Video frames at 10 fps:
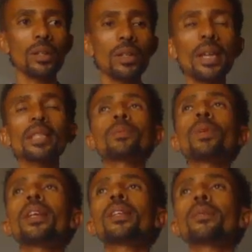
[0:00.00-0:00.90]

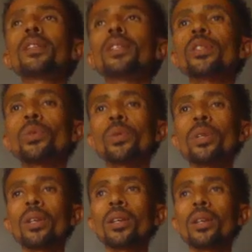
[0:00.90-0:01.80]
explainability issue.
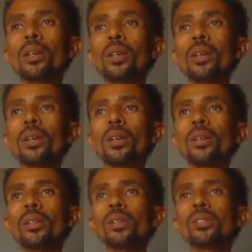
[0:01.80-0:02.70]

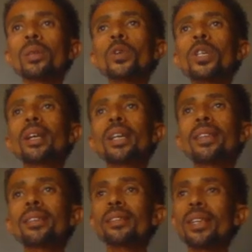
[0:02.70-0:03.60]
The model
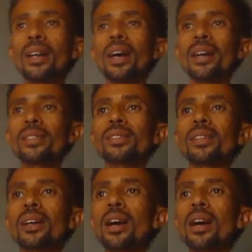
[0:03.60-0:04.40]
can't tell us